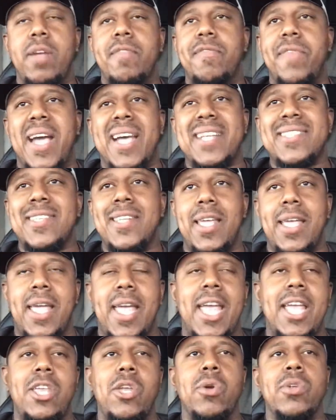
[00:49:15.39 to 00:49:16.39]
You're
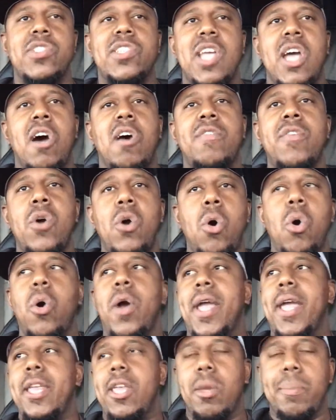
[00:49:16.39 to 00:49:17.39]
investing it in yourself
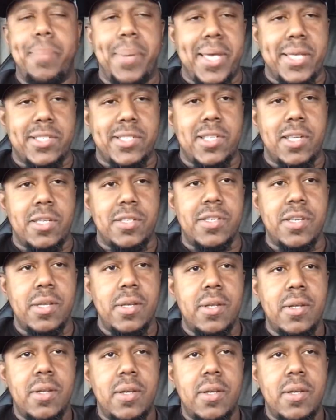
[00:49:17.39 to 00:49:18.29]
or in your business.